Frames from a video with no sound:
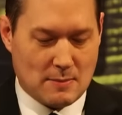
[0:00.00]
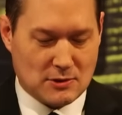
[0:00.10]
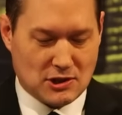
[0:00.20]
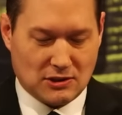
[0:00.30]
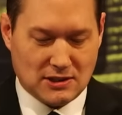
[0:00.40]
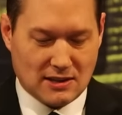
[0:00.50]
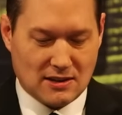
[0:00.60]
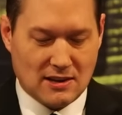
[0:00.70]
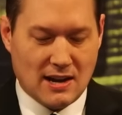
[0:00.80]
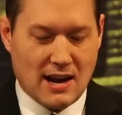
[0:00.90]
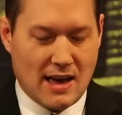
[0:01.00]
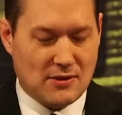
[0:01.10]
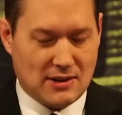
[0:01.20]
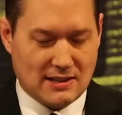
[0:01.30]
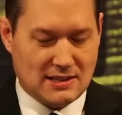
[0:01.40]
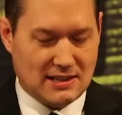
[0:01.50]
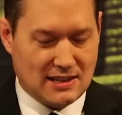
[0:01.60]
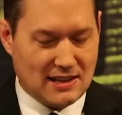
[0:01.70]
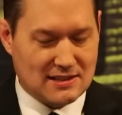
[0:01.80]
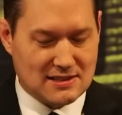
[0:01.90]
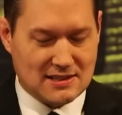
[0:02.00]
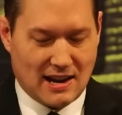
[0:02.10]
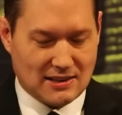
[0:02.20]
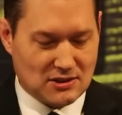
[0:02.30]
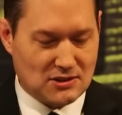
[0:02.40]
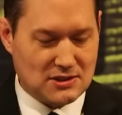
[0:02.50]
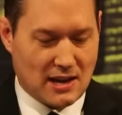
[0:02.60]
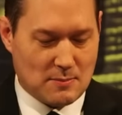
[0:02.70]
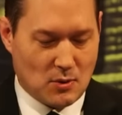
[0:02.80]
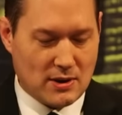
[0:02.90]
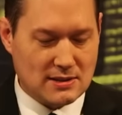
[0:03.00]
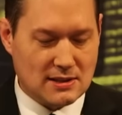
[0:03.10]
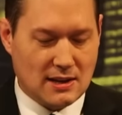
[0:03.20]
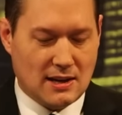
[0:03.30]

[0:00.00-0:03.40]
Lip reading: and Michelle Duggar and their 19 kids, 9 girls, 10 boys.